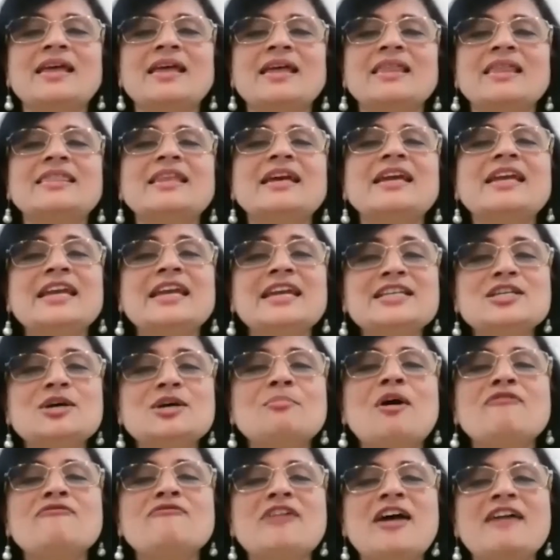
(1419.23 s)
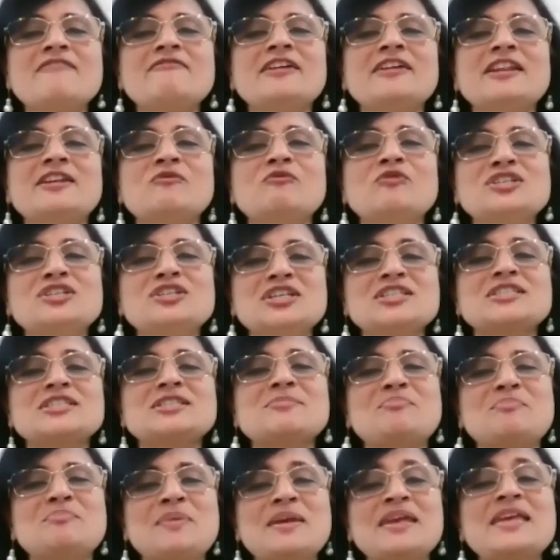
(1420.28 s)
The kingdom of heaven, which is
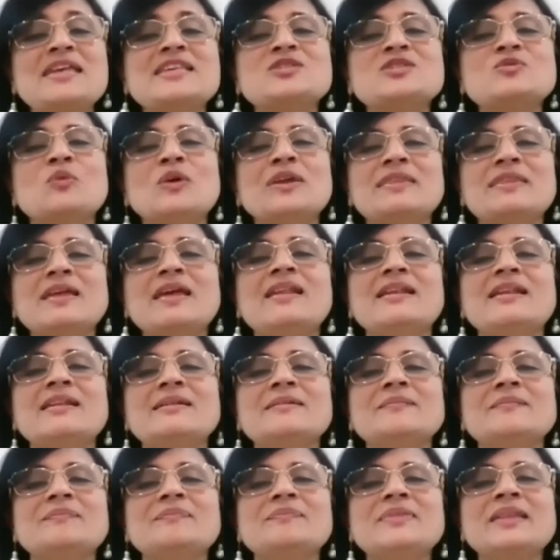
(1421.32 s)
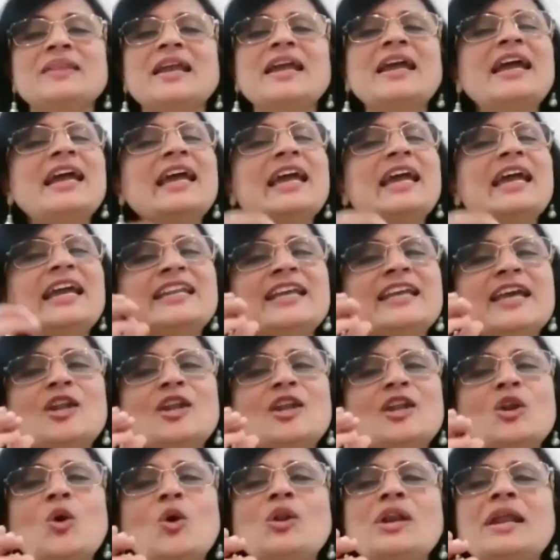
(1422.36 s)
the peace within, it
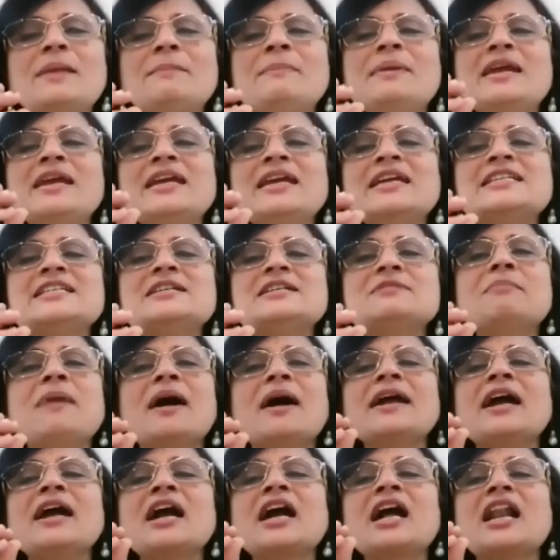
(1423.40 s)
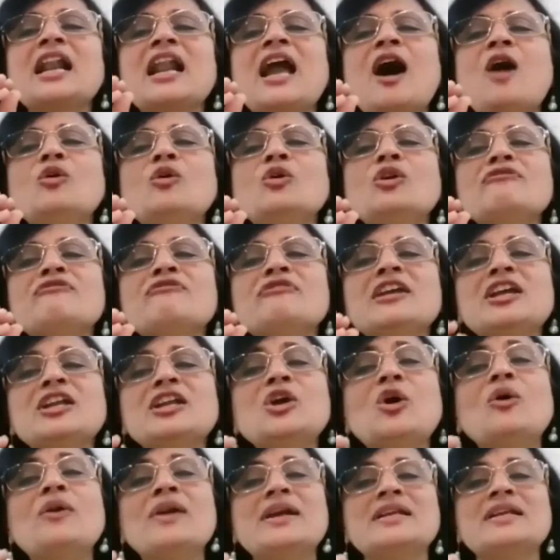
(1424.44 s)
can only be hidden by a cloud of
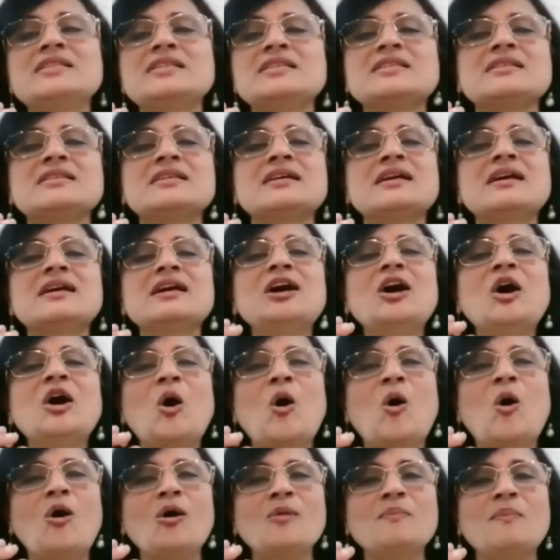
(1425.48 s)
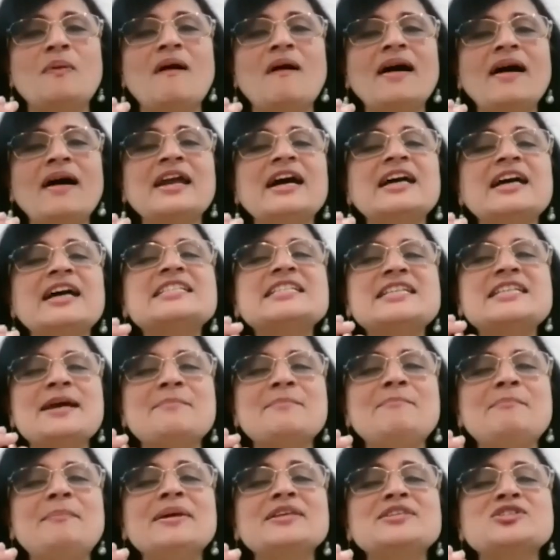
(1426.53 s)
ignorance or by a
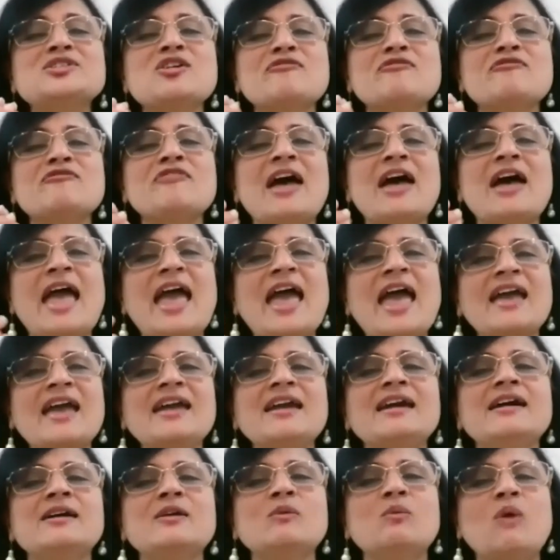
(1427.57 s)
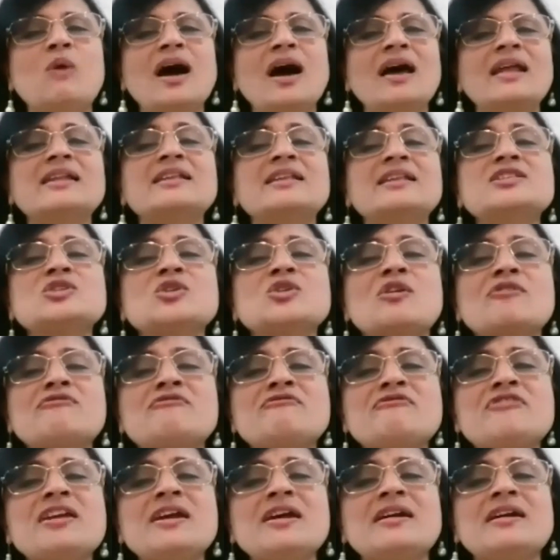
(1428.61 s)
tempest of anger, violence, or
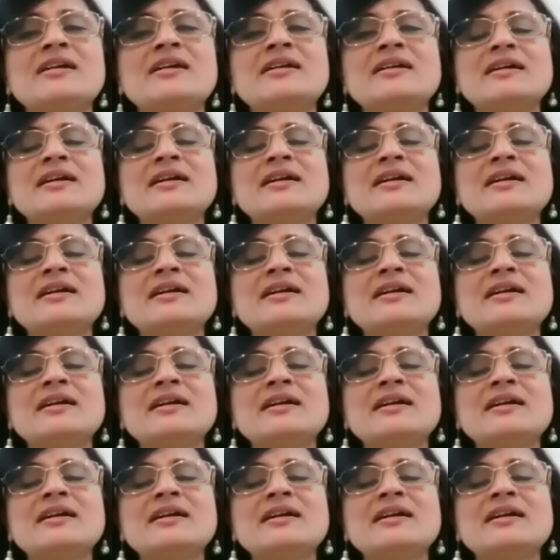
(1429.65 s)
fear.